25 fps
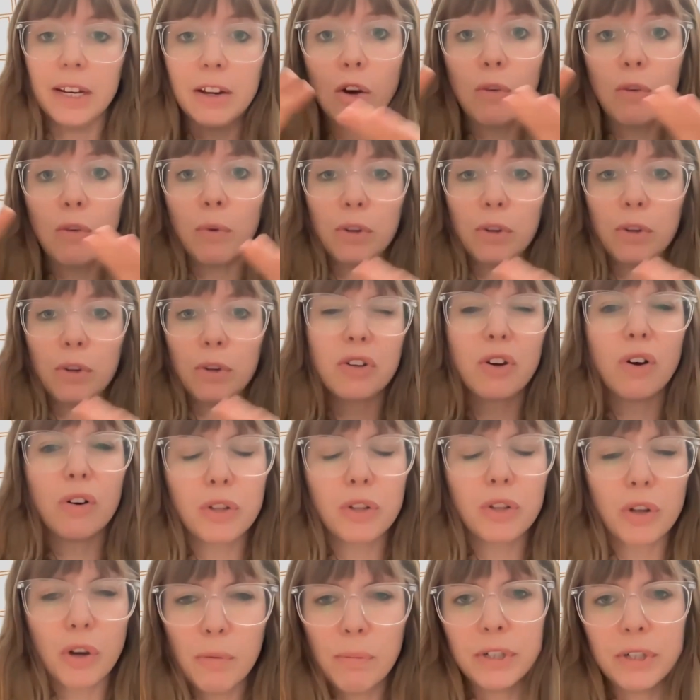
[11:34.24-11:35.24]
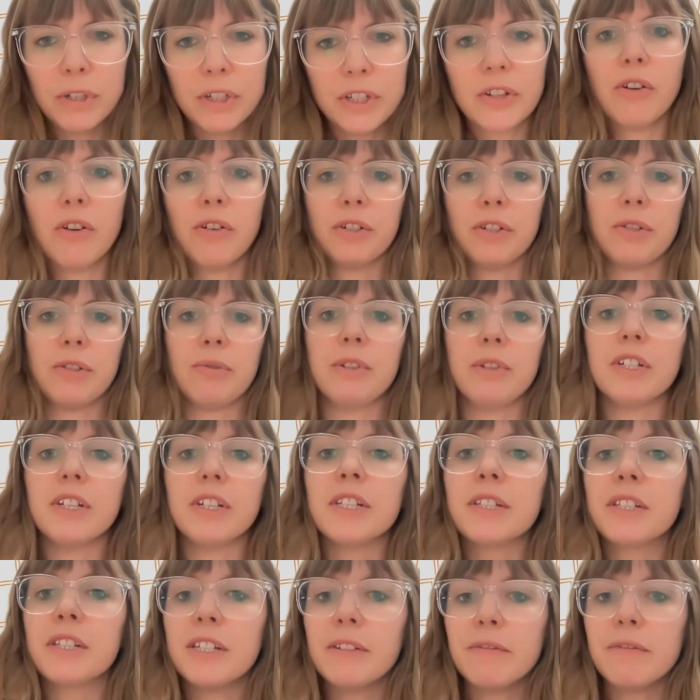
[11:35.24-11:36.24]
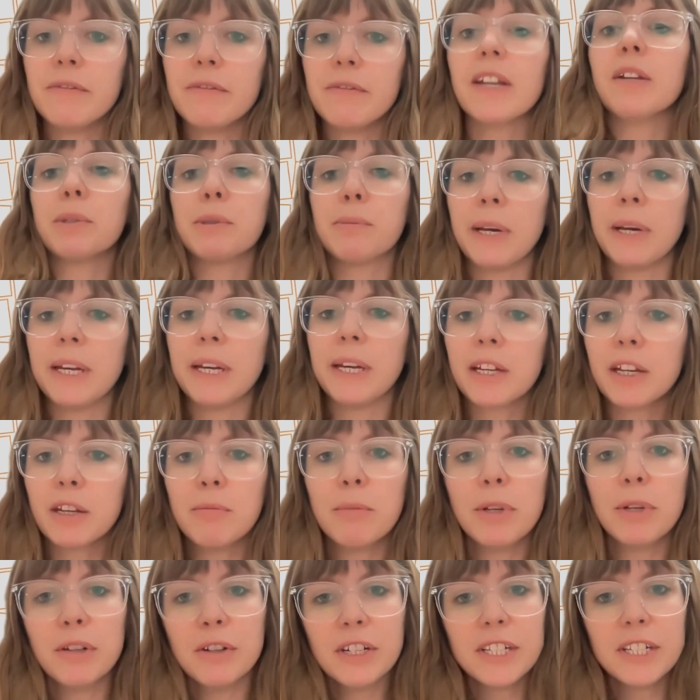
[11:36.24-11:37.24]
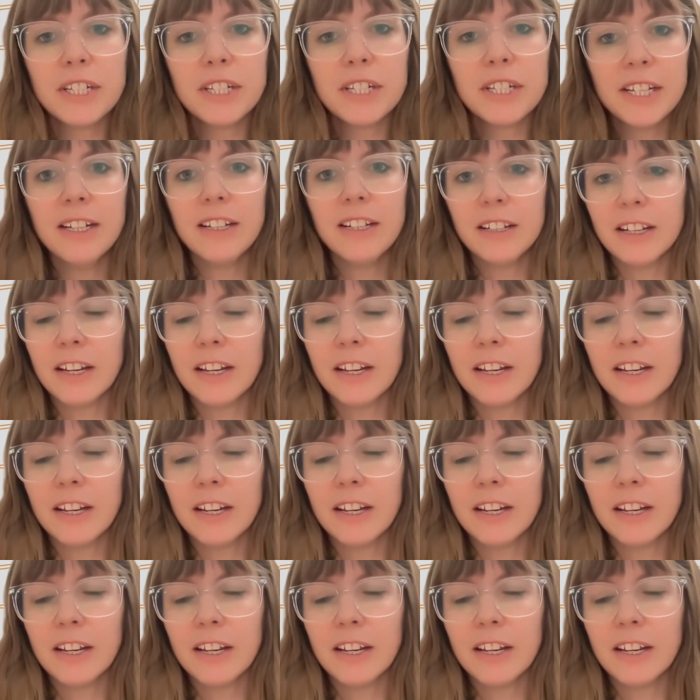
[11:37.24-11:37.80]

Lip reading: kind of what's called open source, which is developed by the community,